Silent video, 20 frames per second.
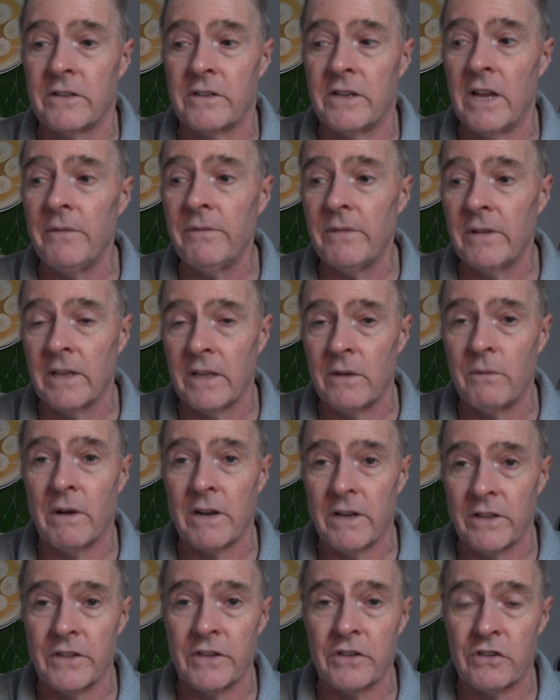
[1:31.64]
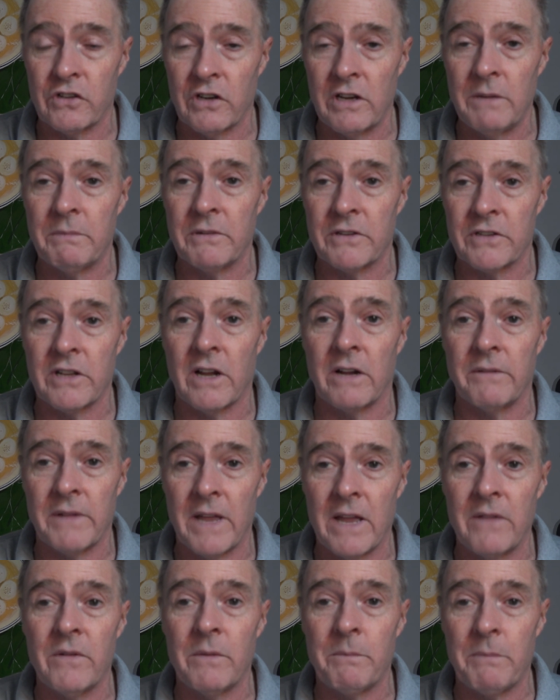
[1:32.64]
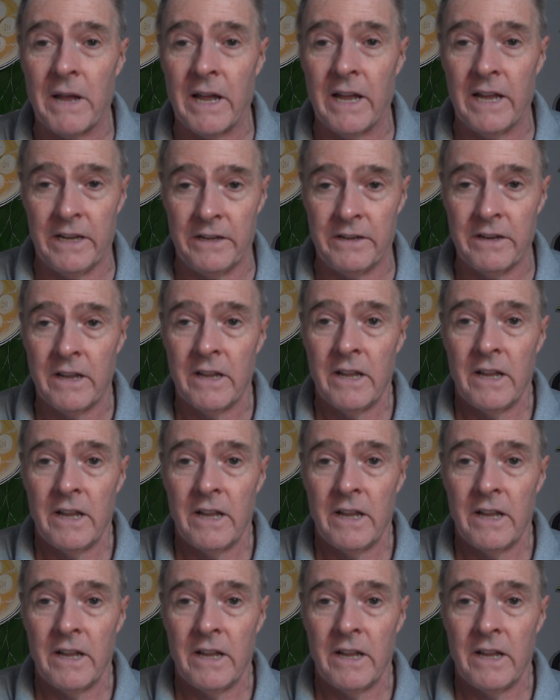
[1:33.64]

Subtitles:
definitely one of the cheapest I've ever paid